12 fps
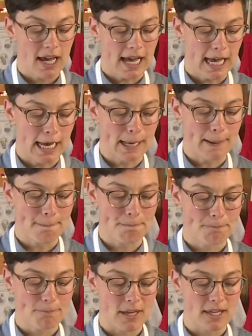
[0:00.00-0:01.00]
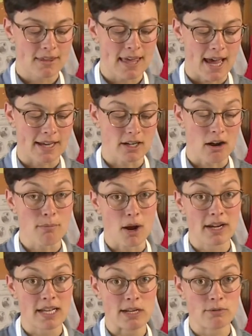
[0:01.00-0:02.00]
that our
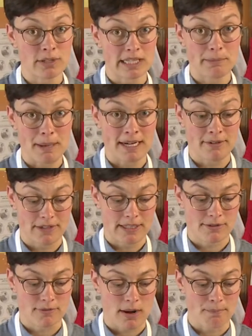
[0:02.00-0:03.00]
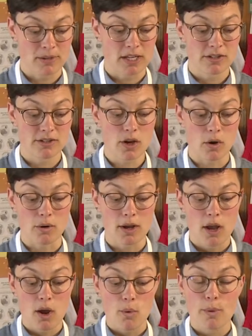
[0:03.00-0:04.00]
body really benefits from. So
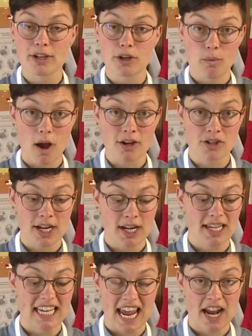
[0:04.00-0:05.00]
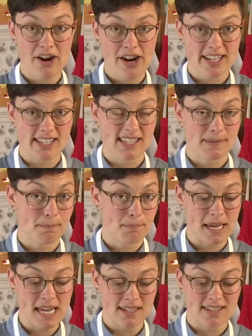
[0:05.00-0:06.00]
when you're washing carrots,
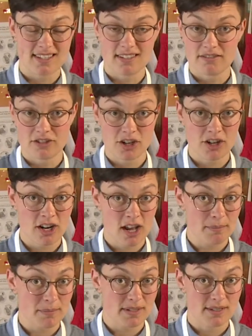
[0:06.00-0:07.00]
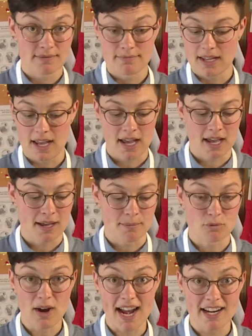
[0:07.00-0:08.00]
beets, turnips,
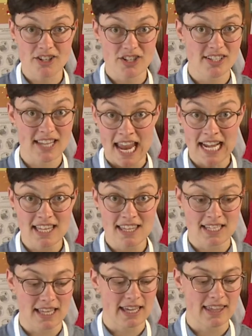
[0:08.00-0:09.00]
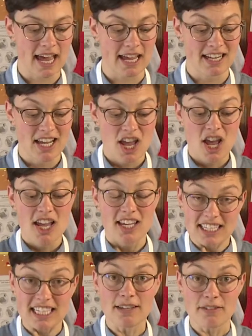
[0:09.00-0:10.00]
radishes, anything like that,
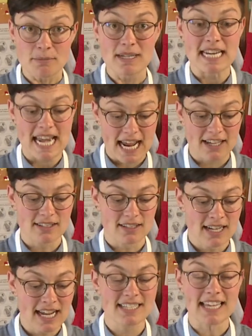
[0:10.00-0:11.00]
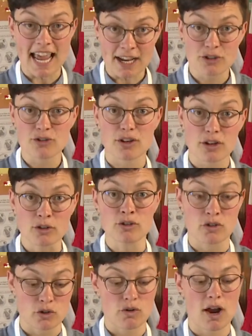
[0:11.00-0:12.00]
give them a nice extra
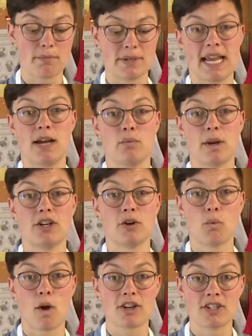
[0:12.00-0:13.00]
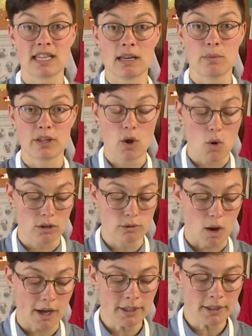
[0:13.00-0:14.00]
scrub down when you're washing them with cold
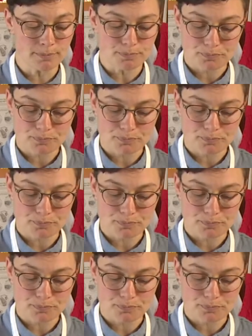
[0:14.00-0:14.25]
water